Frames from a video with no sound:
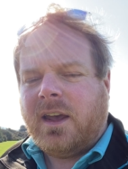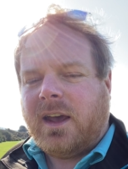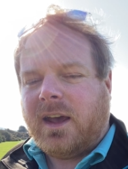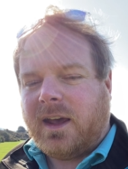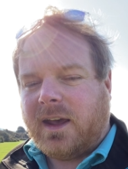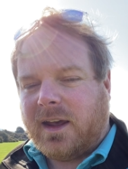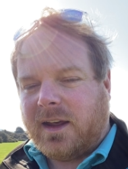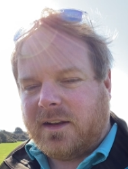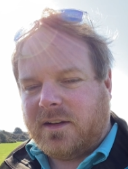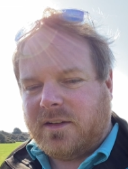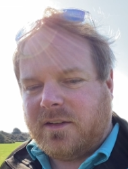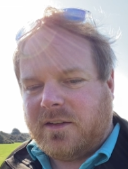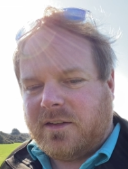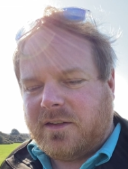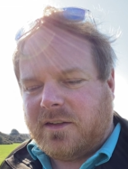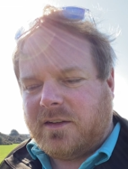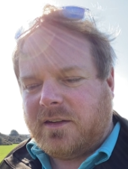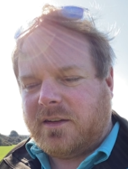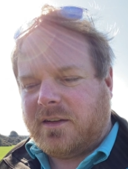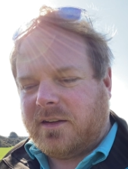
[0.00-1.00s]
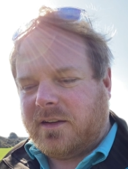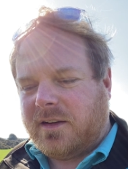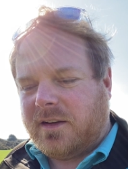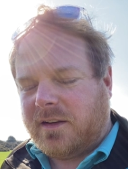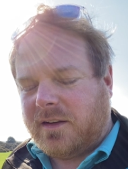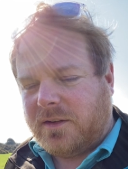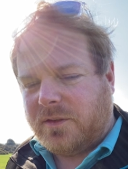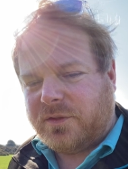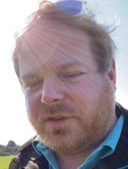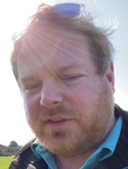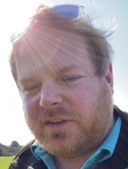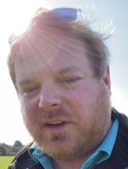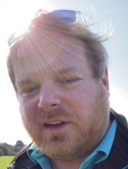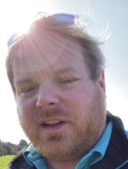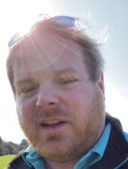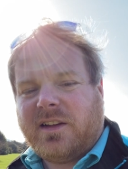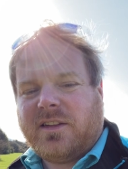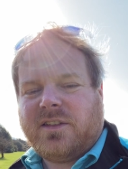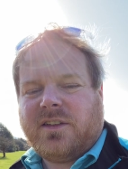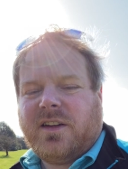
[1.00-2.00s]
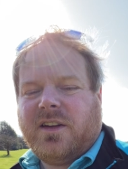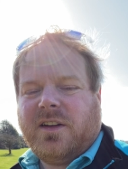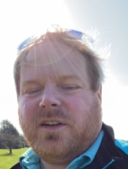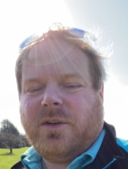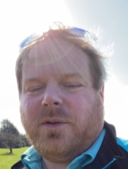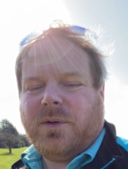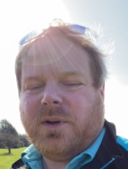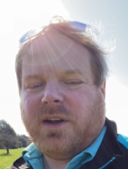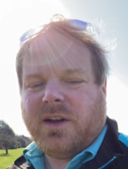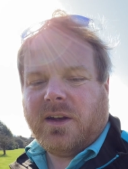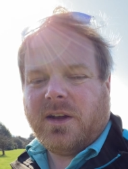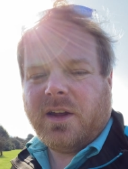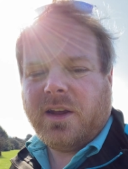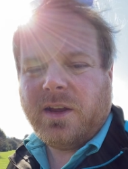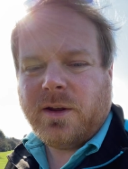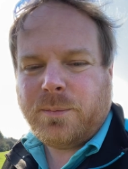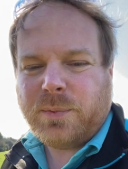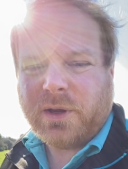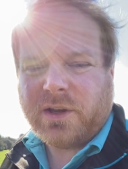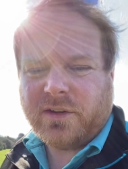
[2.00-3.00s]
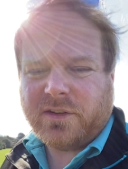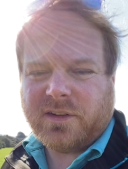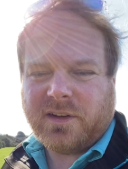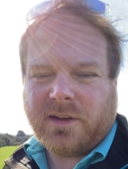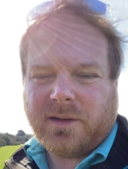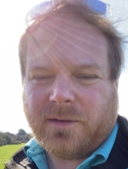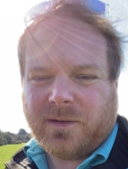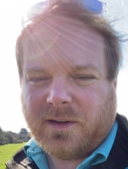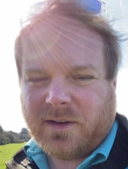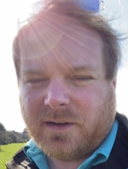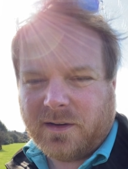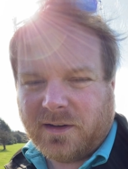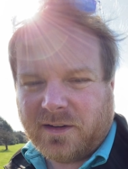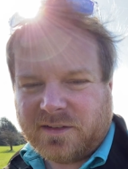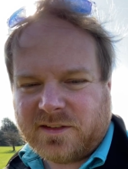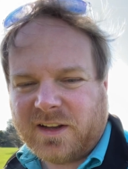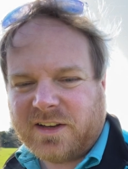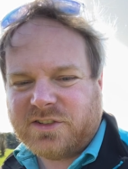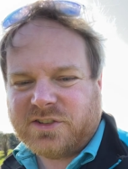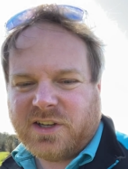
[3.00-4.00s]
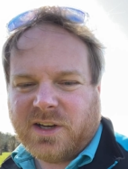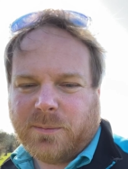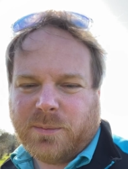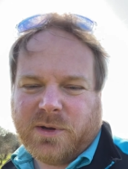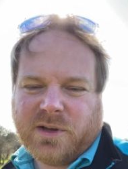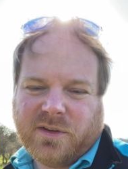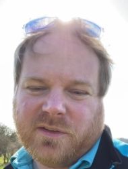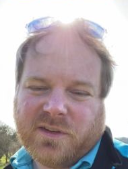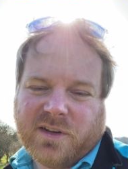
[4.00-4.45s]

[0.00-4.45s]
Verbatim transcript: And obviously that's going to because essentially because